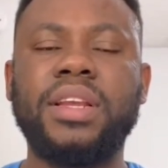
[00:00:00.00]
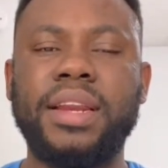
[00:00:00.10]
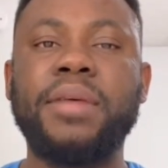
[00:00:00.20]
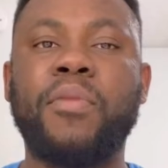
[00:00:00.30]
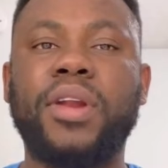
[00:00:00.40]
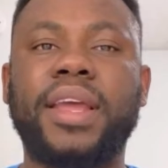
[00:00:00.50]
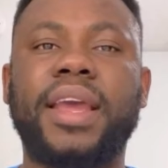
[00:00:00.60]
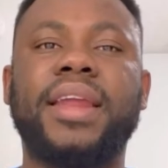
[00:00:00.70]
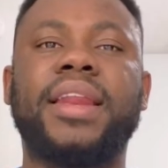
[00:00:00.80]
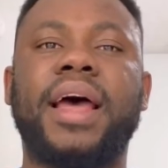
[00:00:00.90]
mnemonic
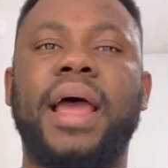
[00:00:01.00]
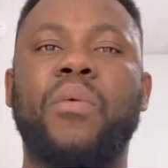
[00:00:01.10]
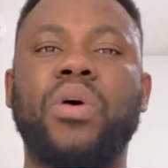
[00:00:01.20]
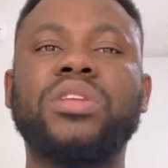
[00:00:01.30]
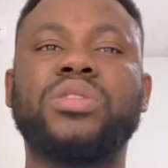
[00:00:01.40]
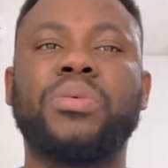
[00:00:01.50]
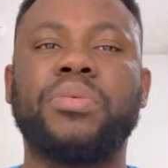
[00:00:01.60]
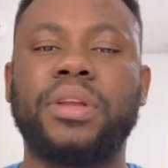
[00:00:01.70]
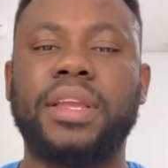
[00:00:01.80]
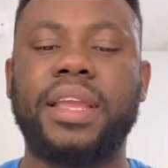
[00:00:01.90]
and I want
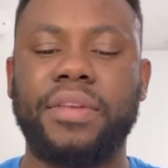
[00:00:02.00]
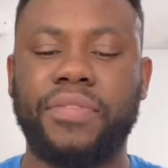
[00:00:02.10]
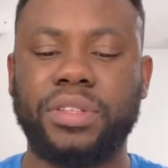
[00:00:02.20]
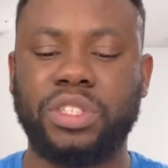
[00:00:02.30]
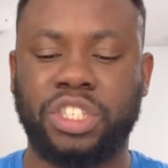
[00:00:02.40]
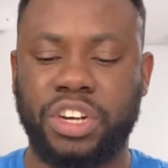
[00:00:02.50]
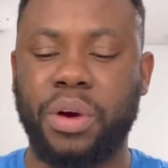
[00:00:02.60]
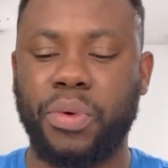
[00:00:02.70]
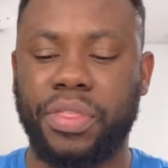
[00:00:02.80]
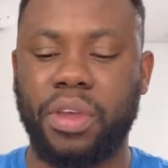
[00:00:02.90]
to give it, share
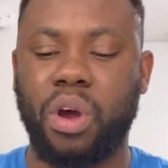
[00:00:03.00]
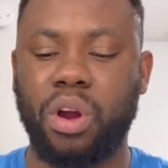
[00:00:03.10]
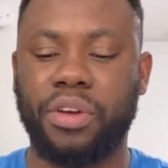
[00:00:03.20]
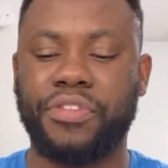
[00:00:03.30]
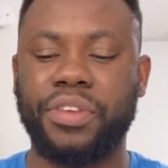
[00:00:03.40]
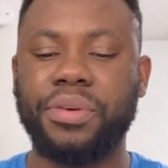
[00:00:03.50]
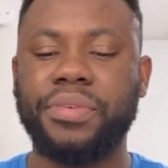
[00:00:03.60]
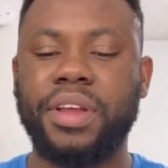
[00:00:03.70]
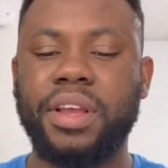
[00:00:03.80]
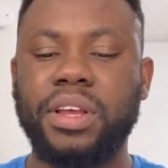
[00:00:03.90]
with all of
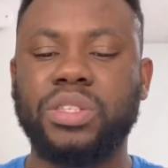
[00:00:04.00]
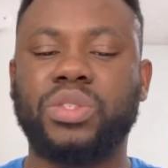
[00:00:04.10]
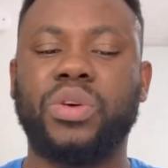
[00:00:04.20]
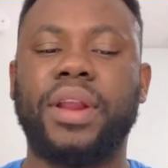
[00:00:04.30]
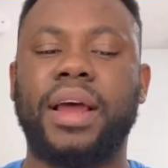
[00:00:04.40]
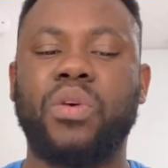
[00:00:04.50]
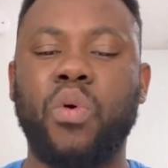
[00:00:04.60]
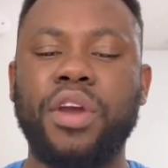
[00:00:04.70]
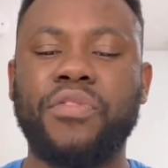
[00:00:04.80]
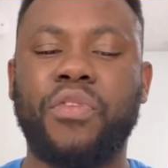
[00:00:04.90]
you so that
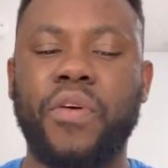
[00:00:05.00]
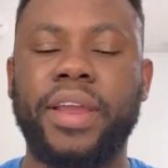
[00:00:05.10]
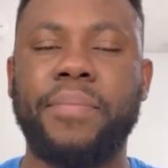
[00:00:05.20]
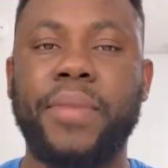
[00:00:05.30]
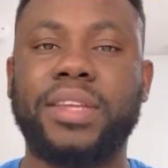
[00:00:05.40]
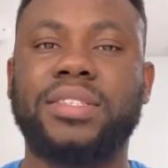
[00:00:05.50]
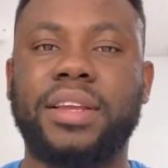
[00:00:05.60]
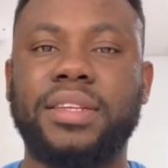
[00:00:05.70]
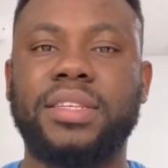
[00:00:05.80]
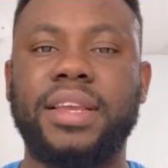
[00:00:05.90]
going forward, it makes
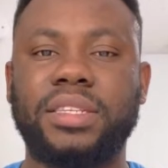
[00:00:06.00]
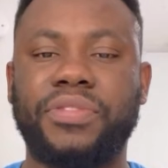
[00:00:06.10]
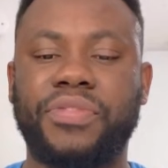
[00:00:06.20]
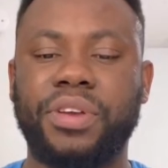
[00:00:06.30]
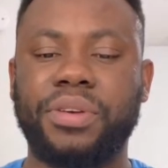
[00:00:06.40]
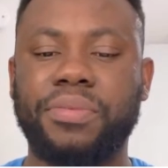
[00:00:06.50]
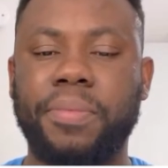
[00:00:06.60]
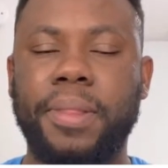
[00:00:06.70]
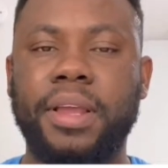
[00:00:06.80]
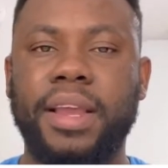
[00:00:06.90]
studies easy for you.
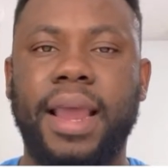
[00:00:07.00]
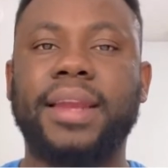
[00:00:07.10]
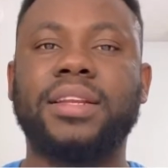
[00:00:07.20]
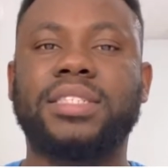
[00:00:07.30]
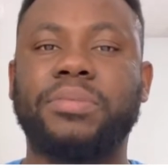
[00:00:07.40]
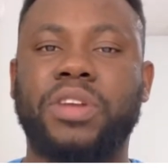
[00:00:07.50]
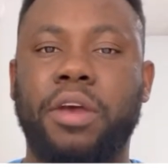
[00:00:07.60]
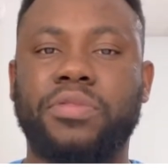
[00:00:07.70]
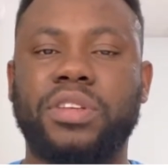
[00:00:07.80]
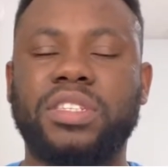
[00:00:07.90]
Kindly
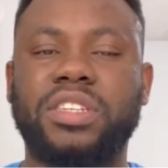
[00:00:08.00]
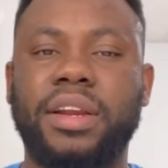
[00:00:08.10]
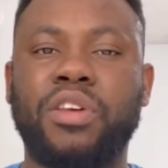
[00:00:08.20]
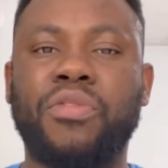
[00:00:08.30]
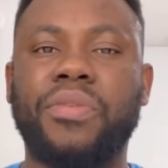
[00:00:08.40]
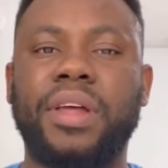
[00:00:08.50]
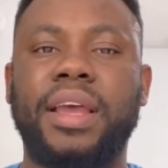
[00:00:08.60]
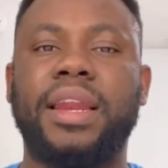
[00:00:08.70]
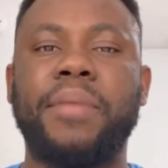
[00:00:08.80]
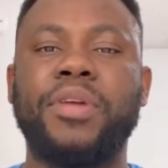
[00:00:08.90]
subscribe to this channel
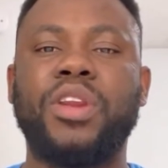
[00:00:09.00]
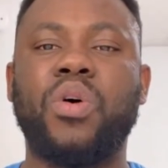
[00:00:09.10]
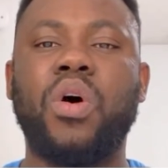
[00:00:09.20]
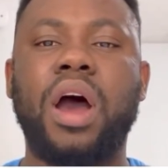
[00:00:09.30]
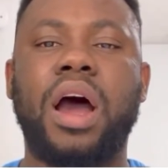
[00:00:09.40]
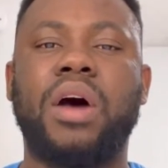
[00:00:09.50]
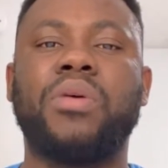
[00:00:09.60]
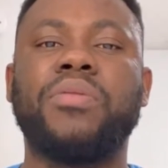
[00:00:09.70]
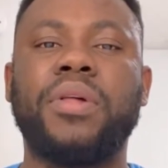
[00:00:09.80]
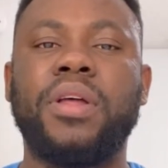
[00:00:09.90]
and let me know
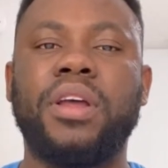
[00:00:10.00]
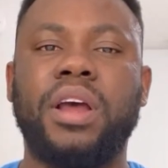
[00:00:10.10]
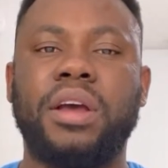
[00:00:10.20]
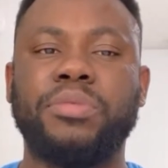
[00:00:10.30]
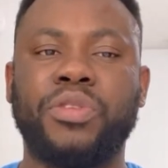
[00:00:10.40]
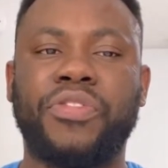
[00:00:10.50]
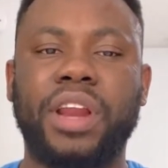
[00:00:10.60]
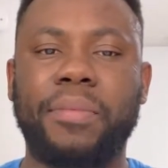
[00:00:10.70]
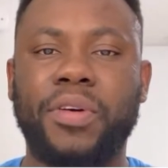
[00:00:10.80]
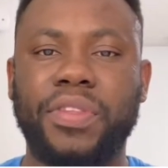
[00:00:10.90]
how um, you feel
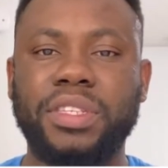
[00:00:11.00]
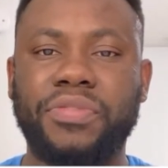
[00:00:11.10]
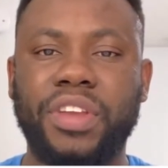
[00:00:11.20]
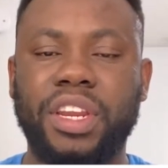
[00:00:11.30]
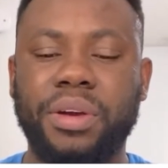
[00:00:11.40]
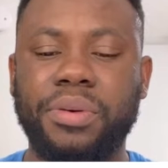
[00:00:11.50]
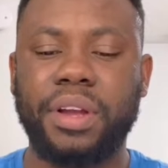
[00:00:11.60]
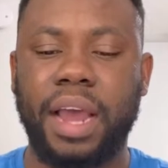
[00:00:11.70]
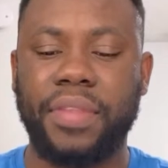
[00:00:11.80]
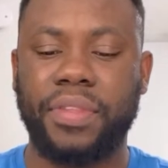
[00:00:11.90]
about this video
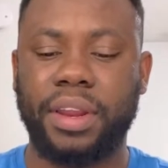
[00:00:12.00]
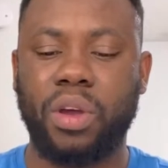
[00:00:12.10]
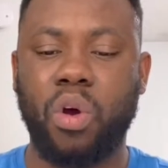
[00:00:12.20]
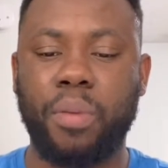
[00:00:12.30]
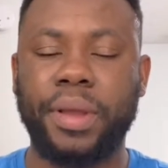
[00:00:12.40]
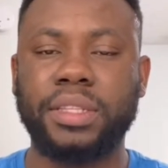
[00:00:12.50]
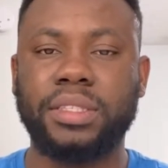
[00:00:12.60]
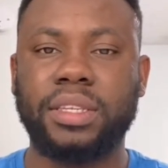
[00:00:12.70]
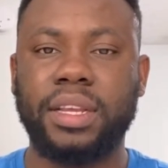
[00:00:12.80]
under the comment.